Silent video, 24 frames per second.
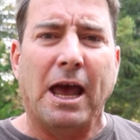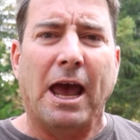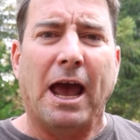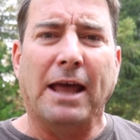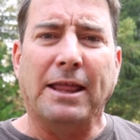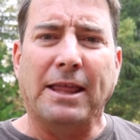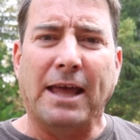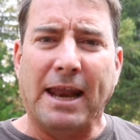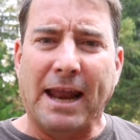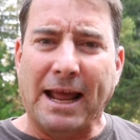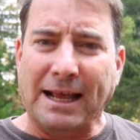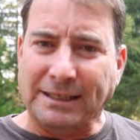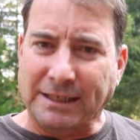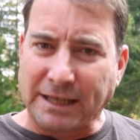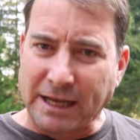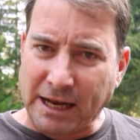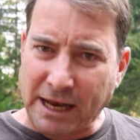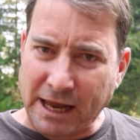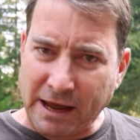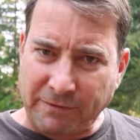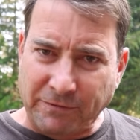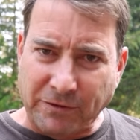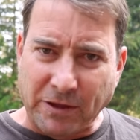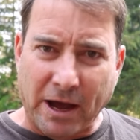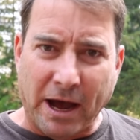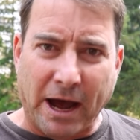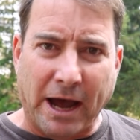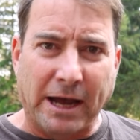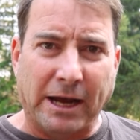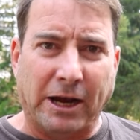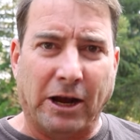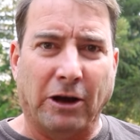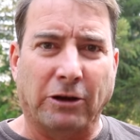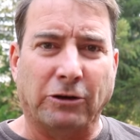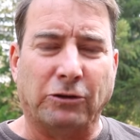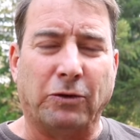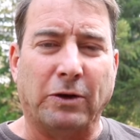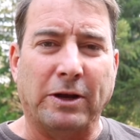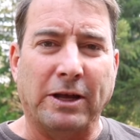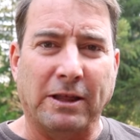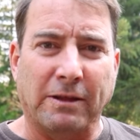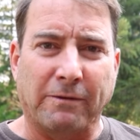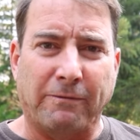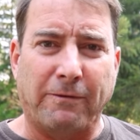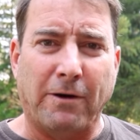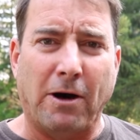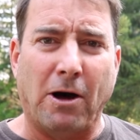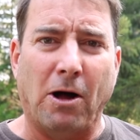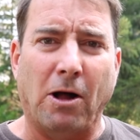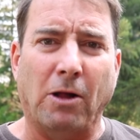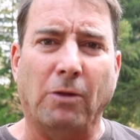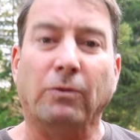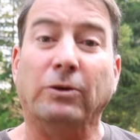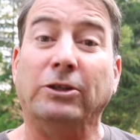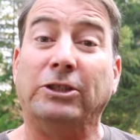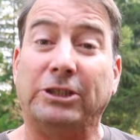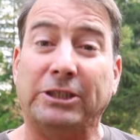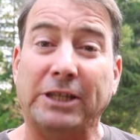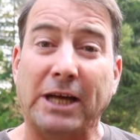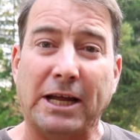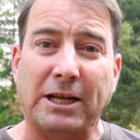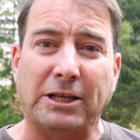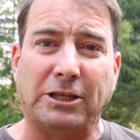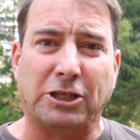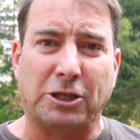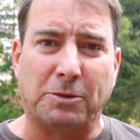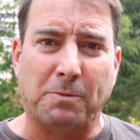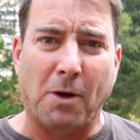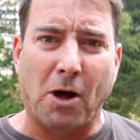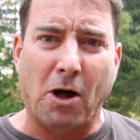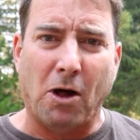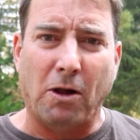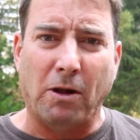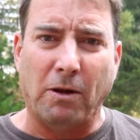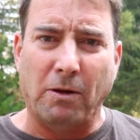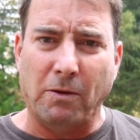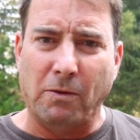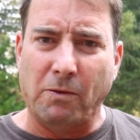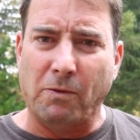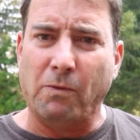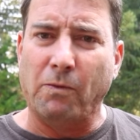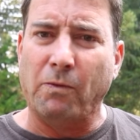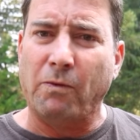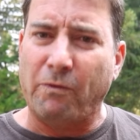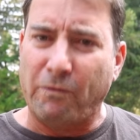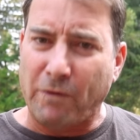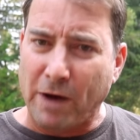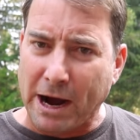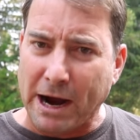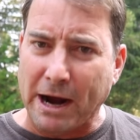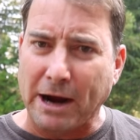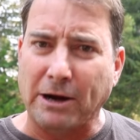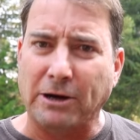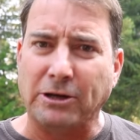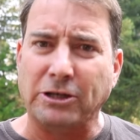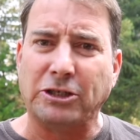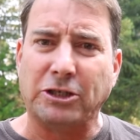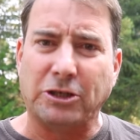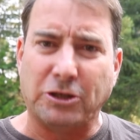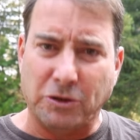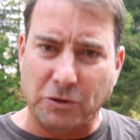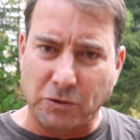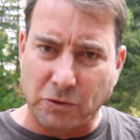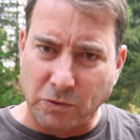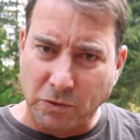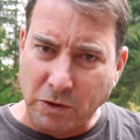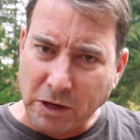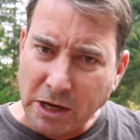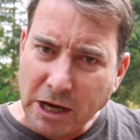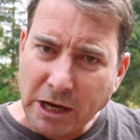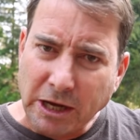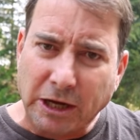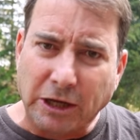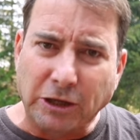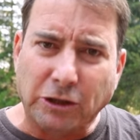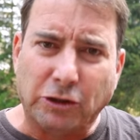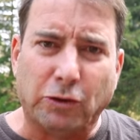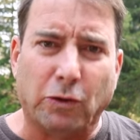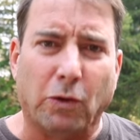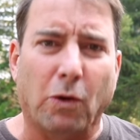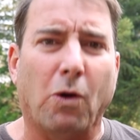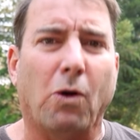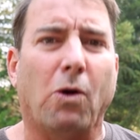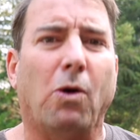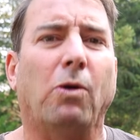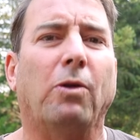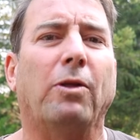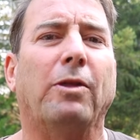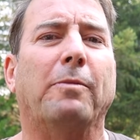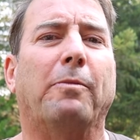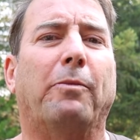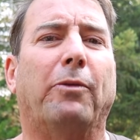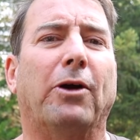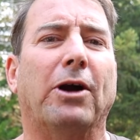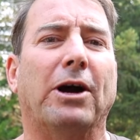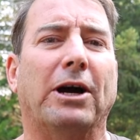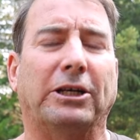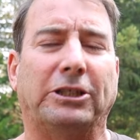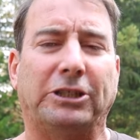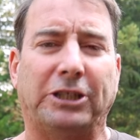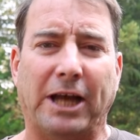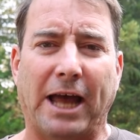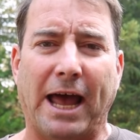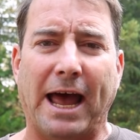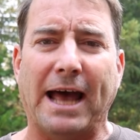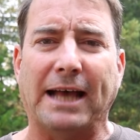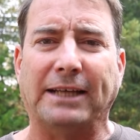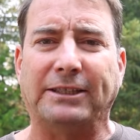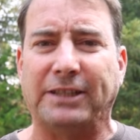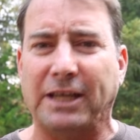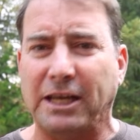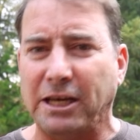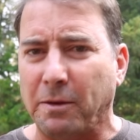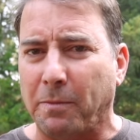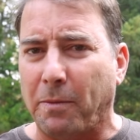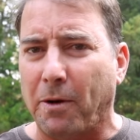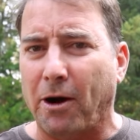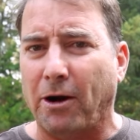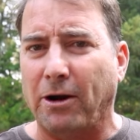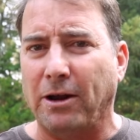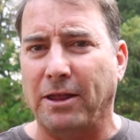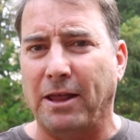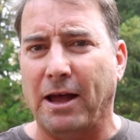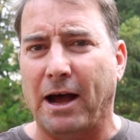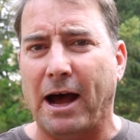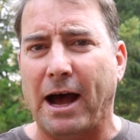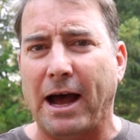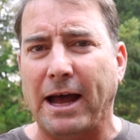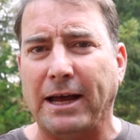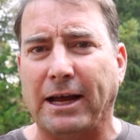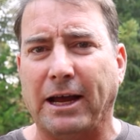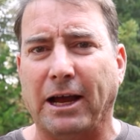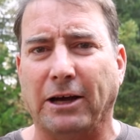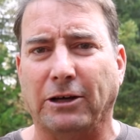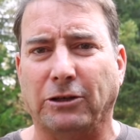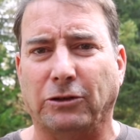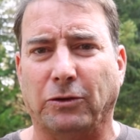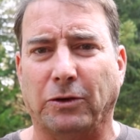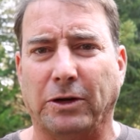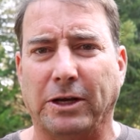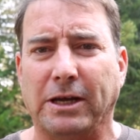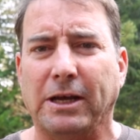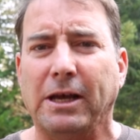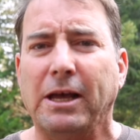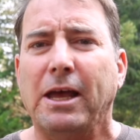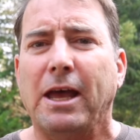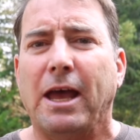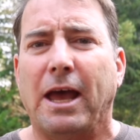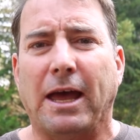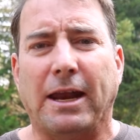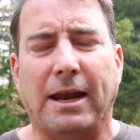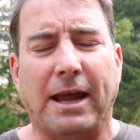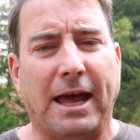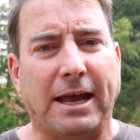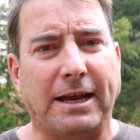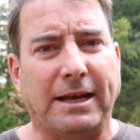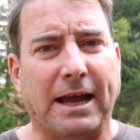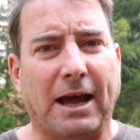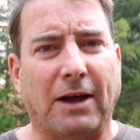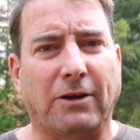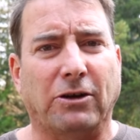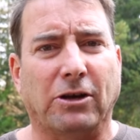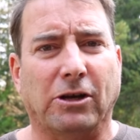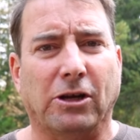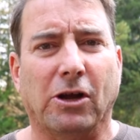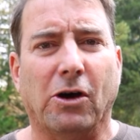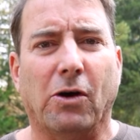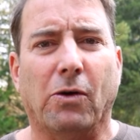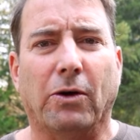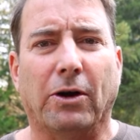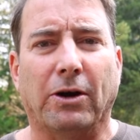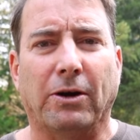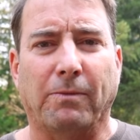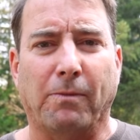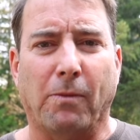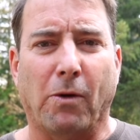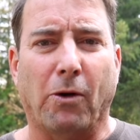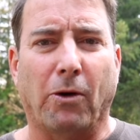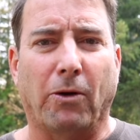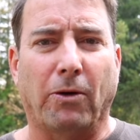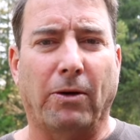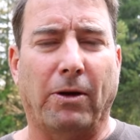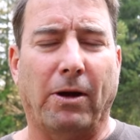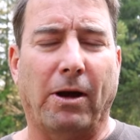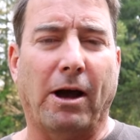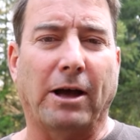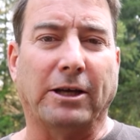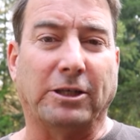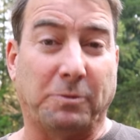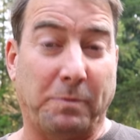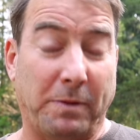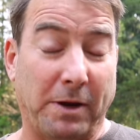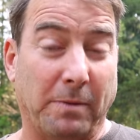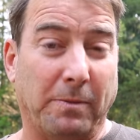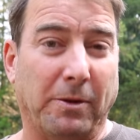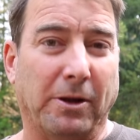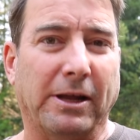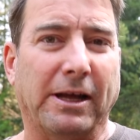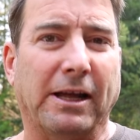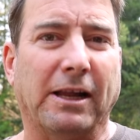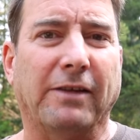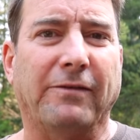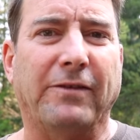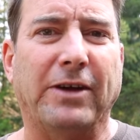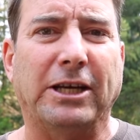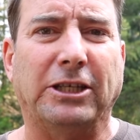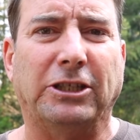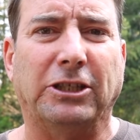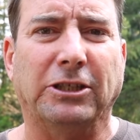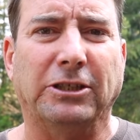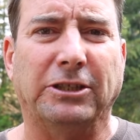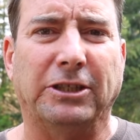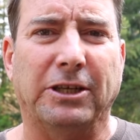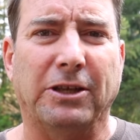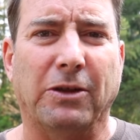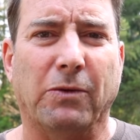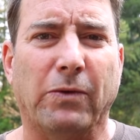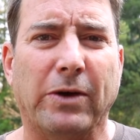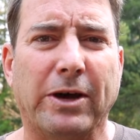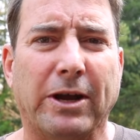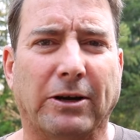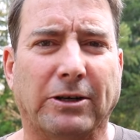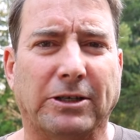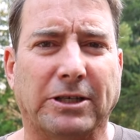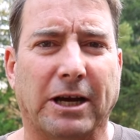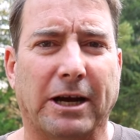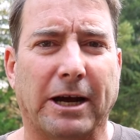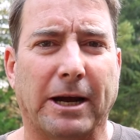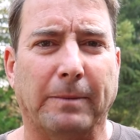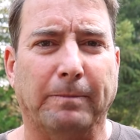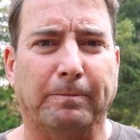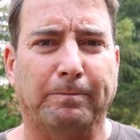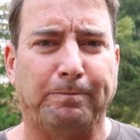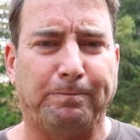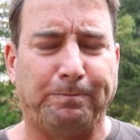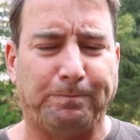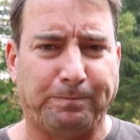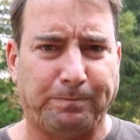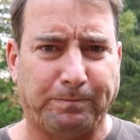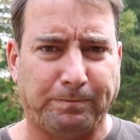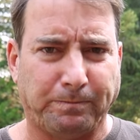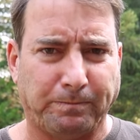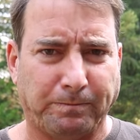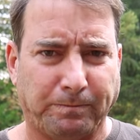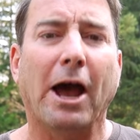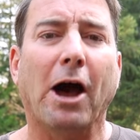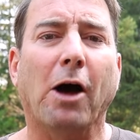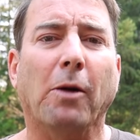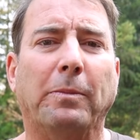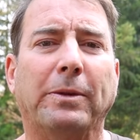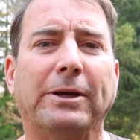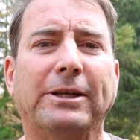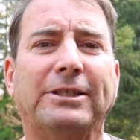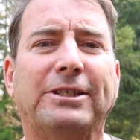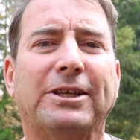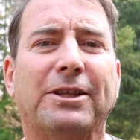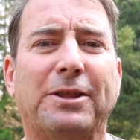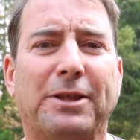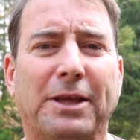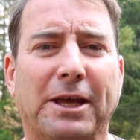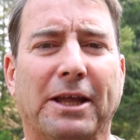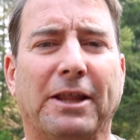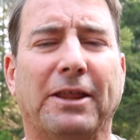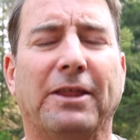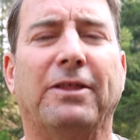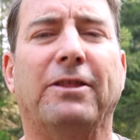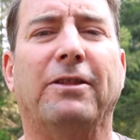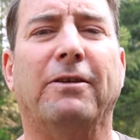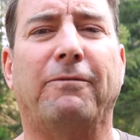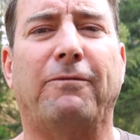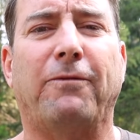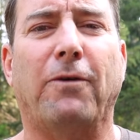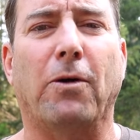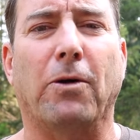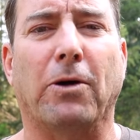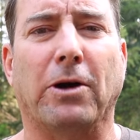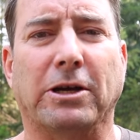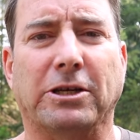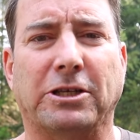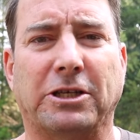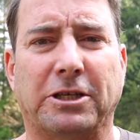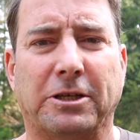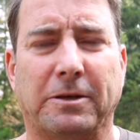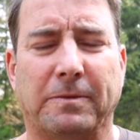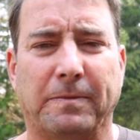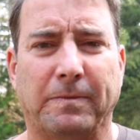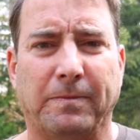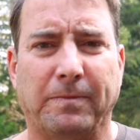and then as they left the high country in the fall, would set small fires to control the brush as they departed the high country and head down to lower, more hospitable elevations in the wintertime helping to thin the forest.